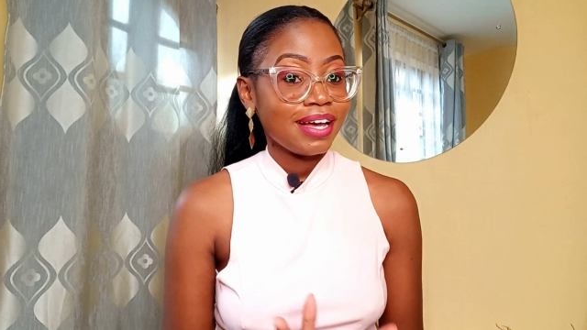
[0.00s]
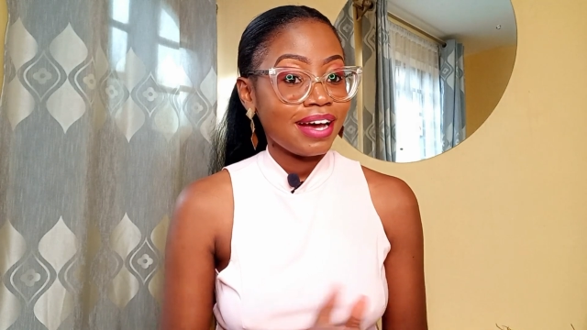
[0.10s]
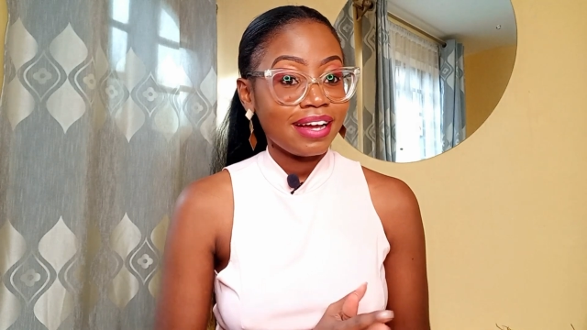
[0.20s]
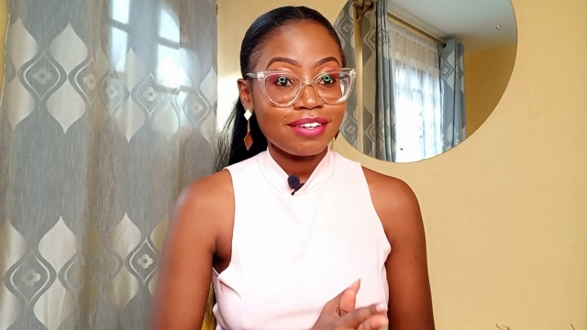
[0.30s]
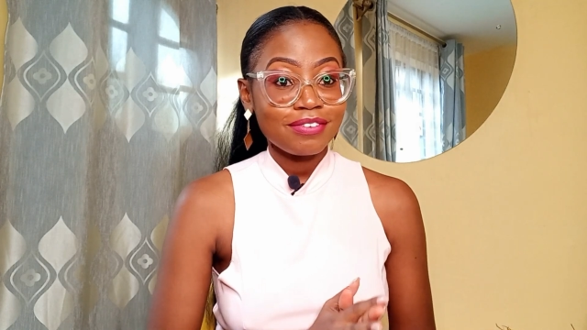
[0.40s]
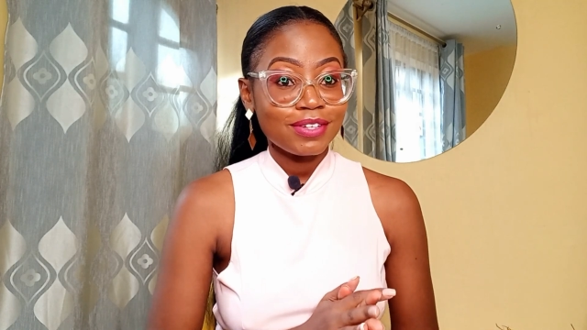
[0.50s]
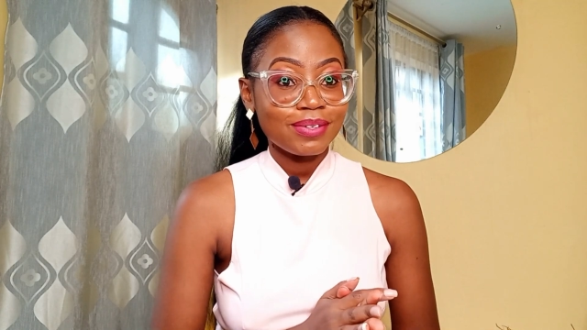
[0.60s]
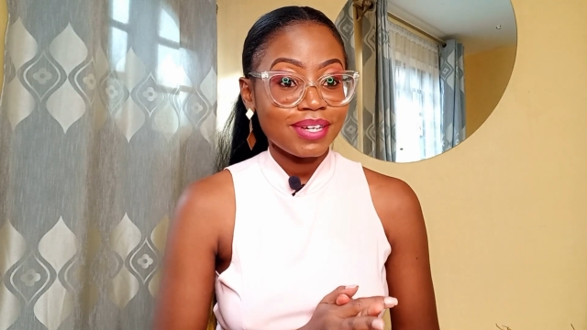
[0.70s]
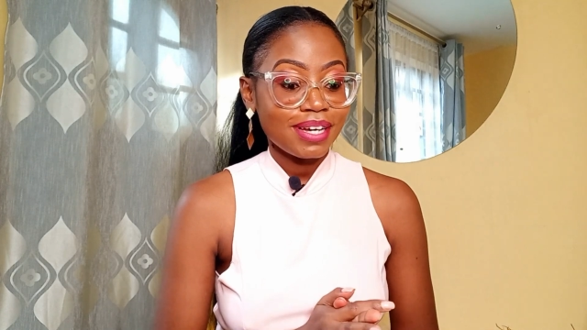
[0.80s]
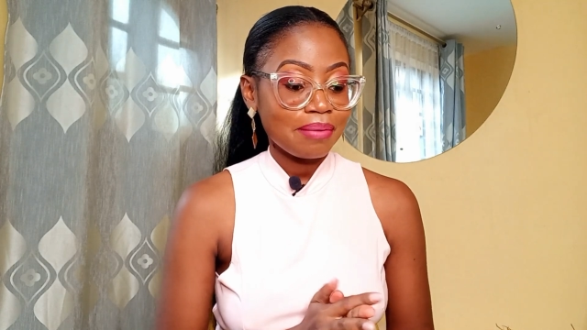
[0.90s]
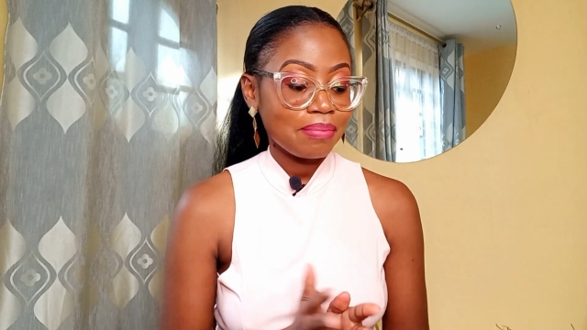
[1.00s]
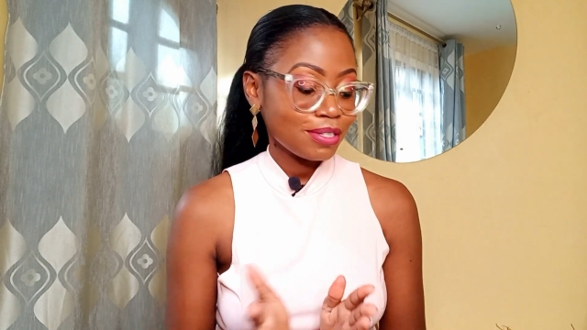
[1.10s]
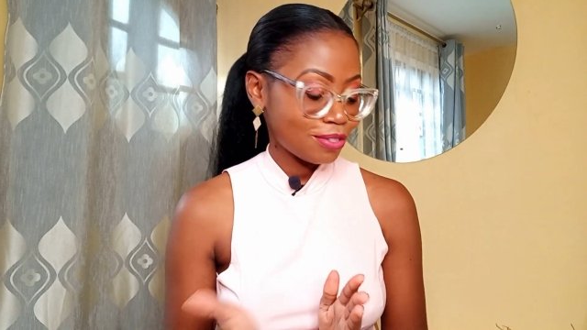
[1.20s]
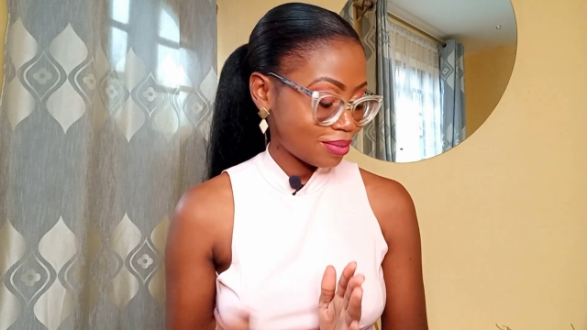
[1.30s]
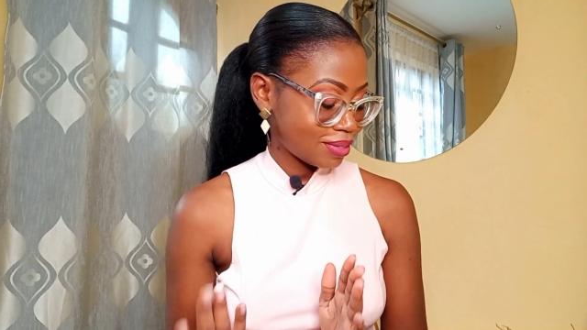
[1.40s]
And if you're new here, please
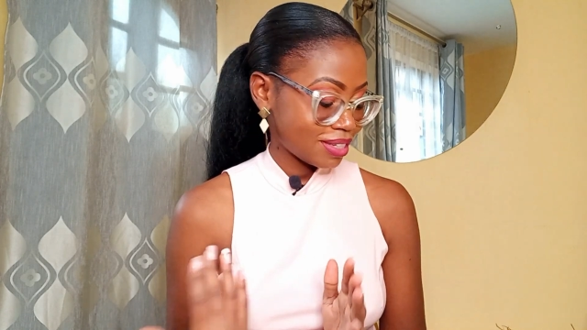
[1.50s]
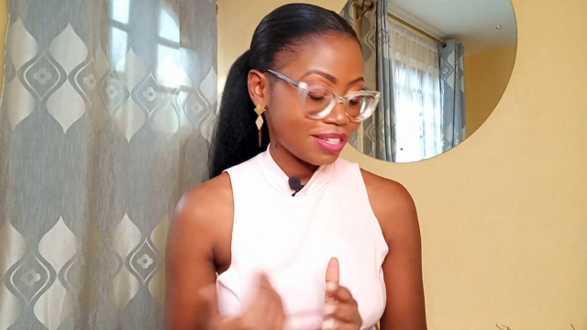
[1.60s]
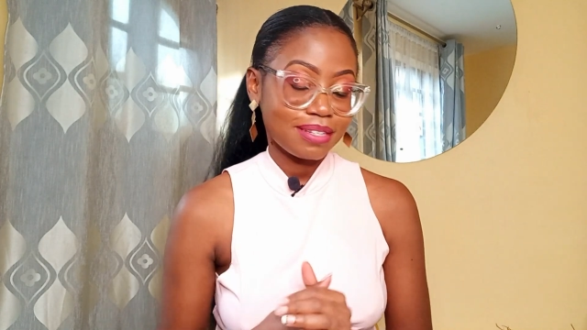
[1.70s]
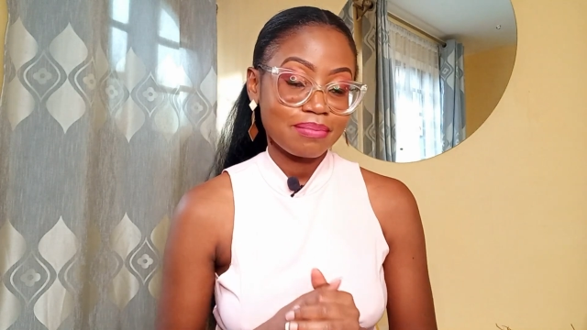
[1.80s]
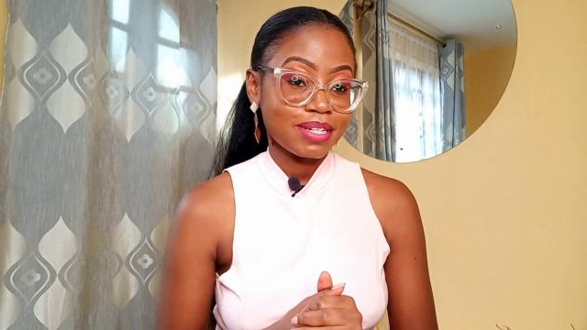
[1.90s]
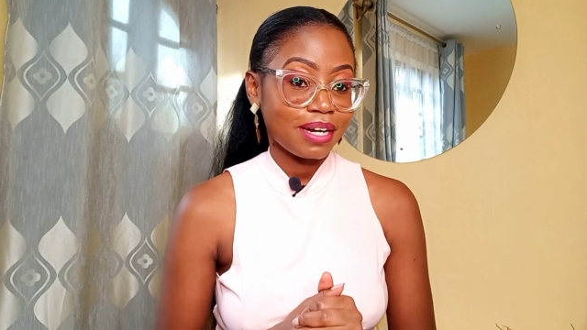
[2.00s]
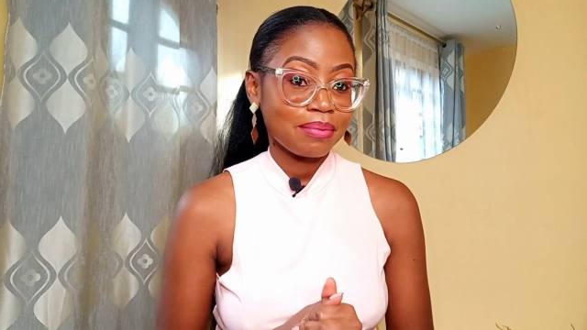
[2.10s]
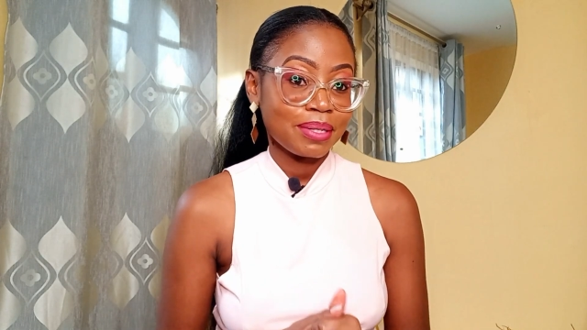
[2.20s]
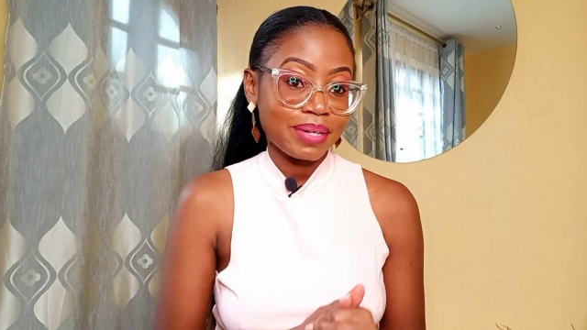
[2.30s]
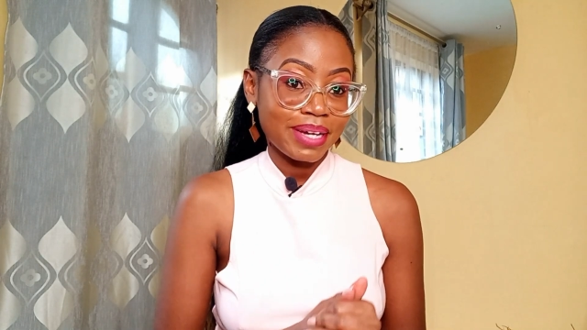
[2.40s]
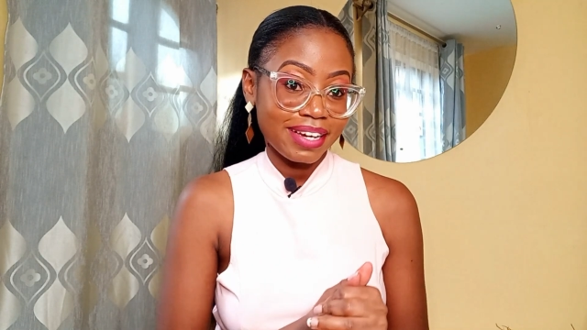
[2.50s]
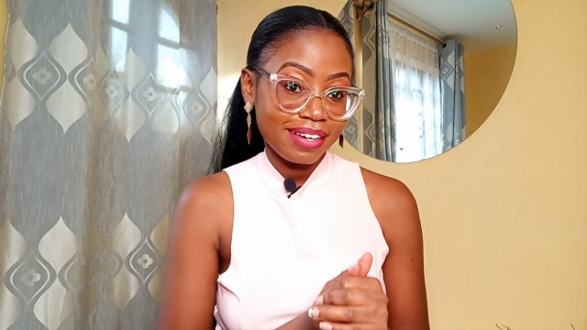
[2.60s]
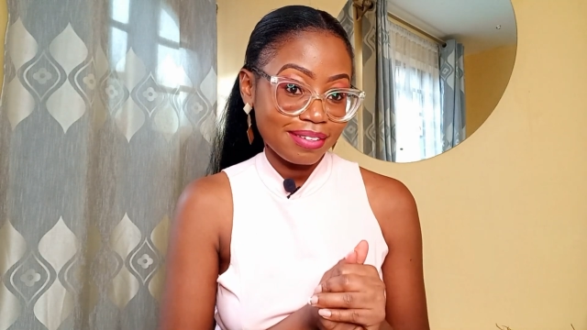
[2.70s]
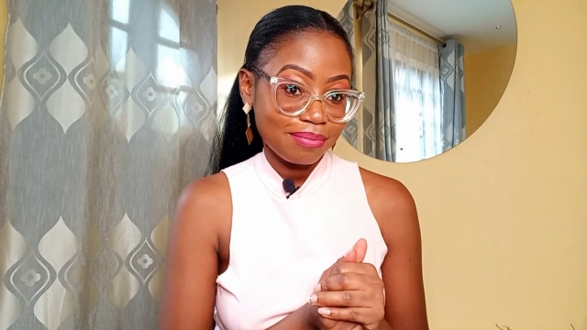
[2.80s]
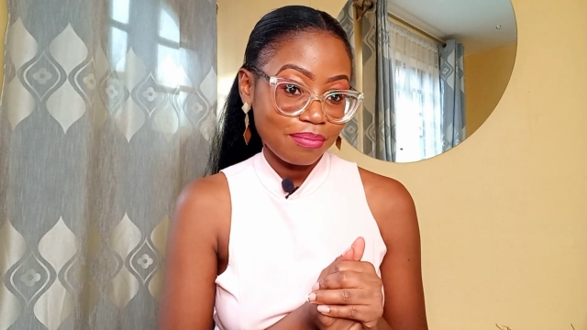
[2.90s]
do consider subscribing, okay?
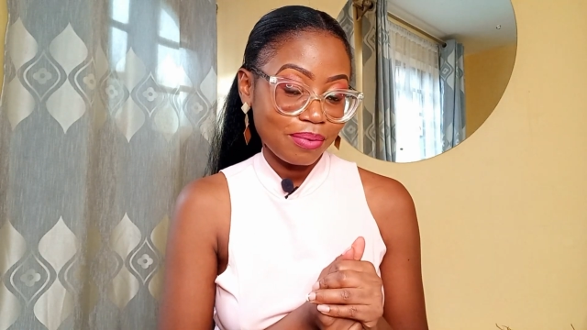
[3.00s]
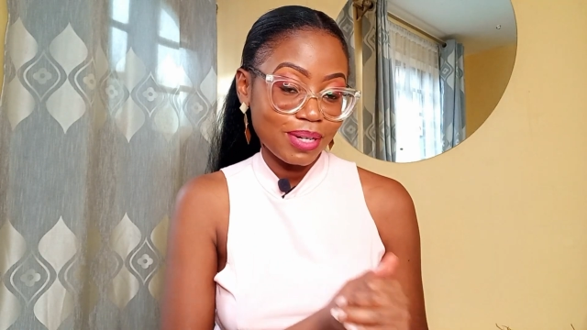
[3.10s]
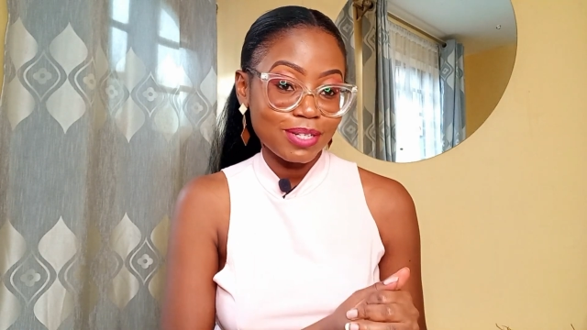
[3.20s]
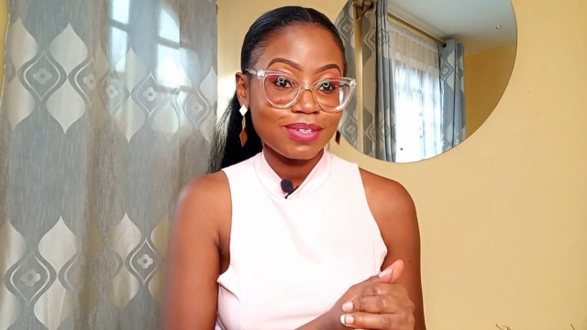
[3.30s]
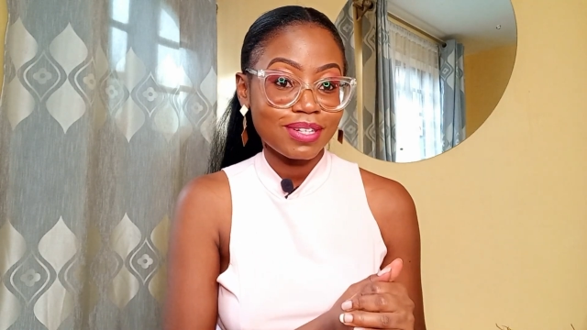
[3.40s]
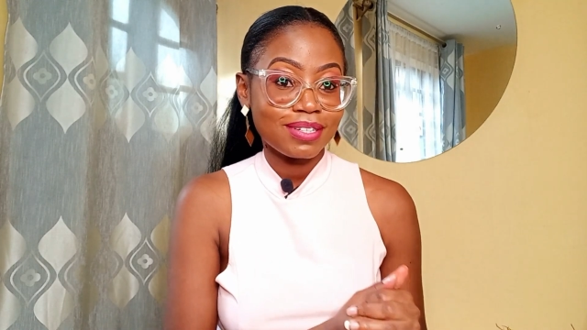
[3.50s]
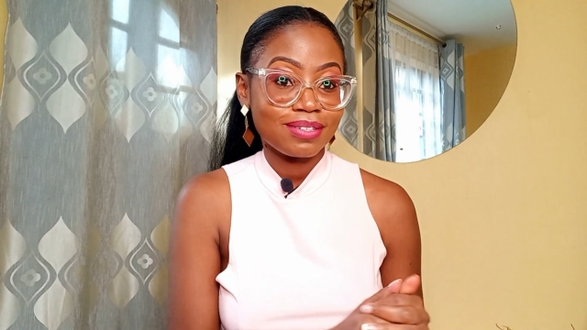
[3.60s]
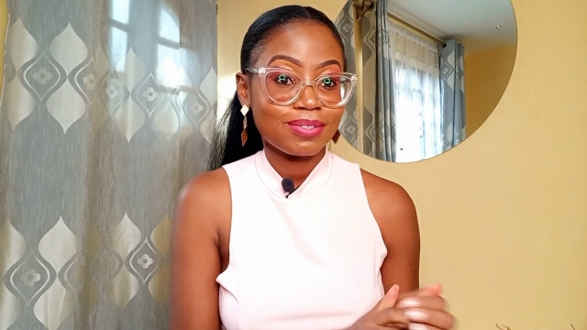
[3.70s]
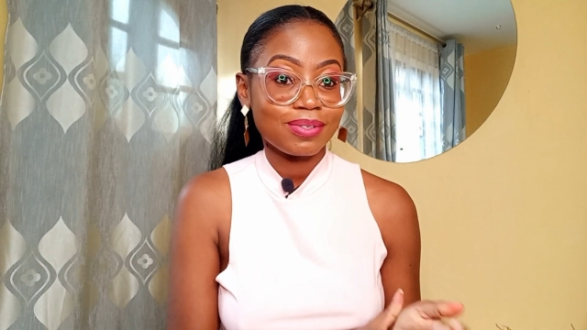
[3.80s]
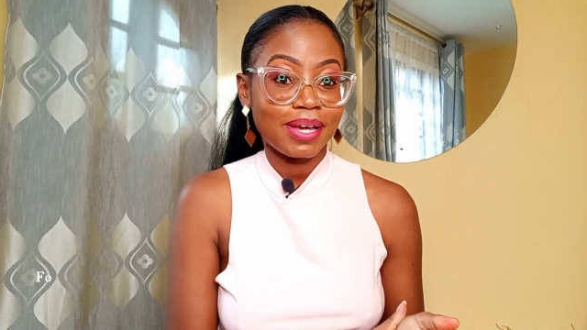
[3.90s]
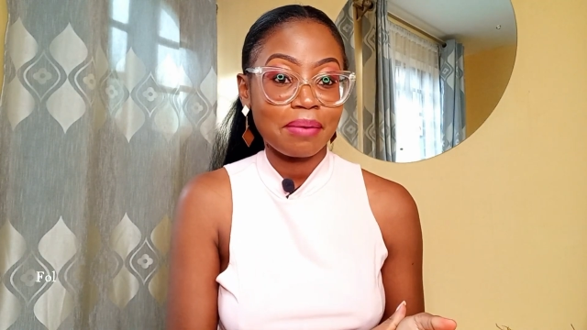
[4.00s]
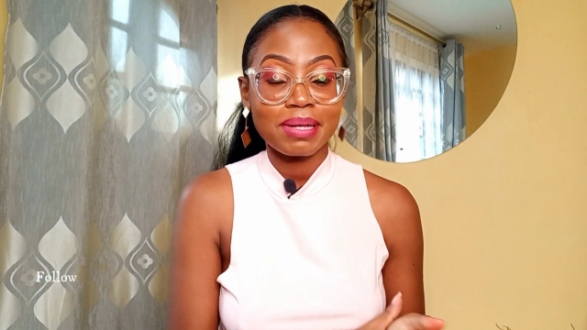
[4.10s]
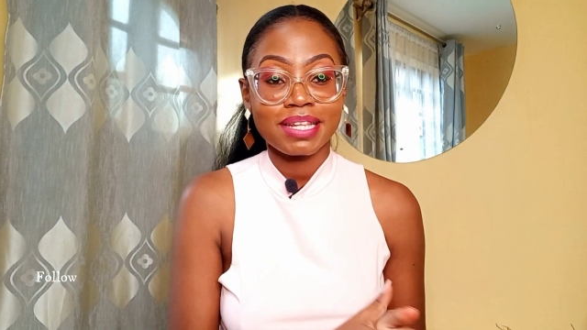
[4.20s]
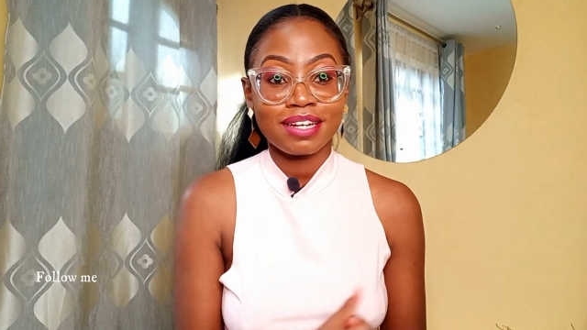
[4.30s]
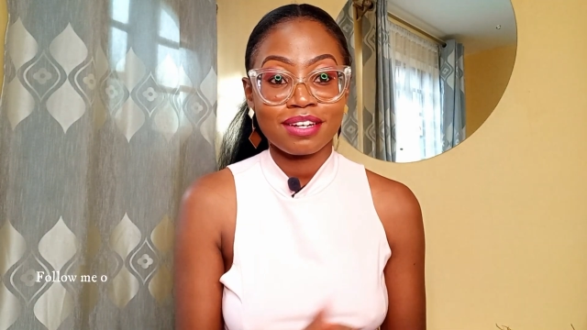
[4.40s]
We need to get to 2k by
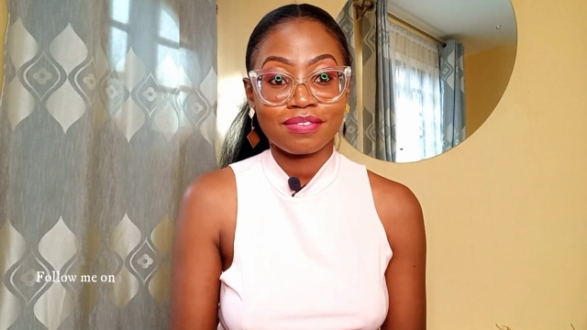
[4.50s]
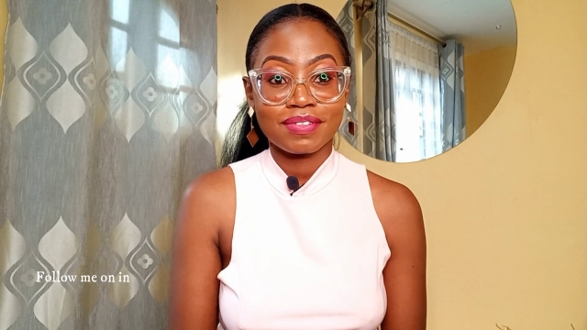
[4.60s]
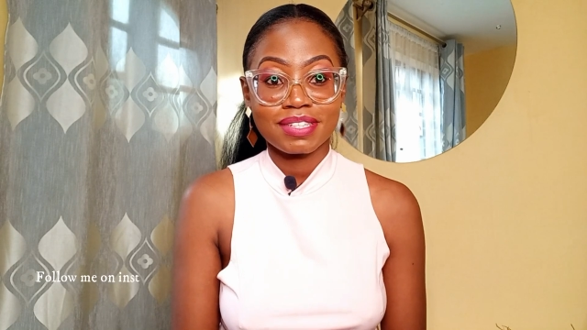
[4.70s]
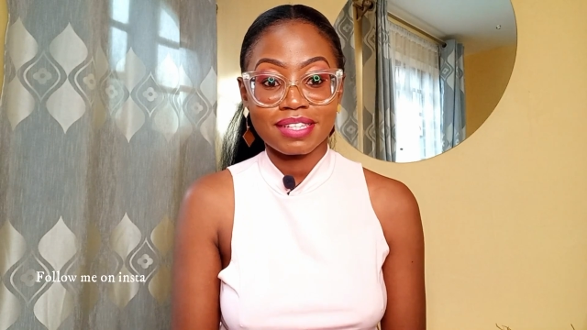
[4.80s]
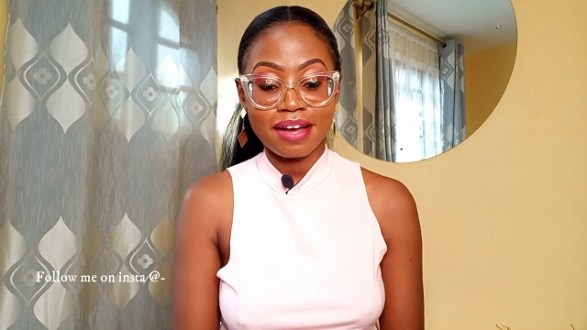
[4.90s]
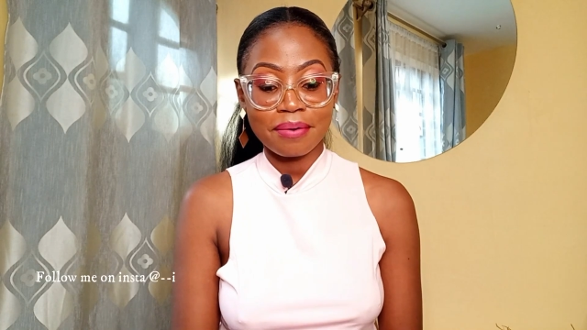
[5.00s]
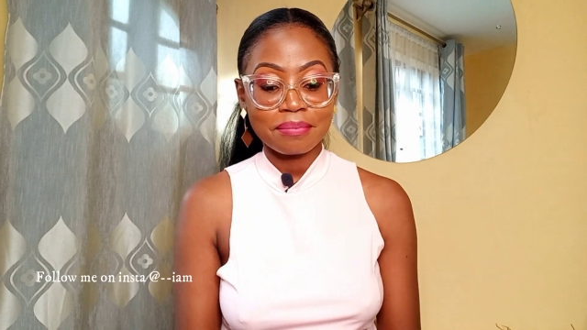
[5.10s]
the end of this year.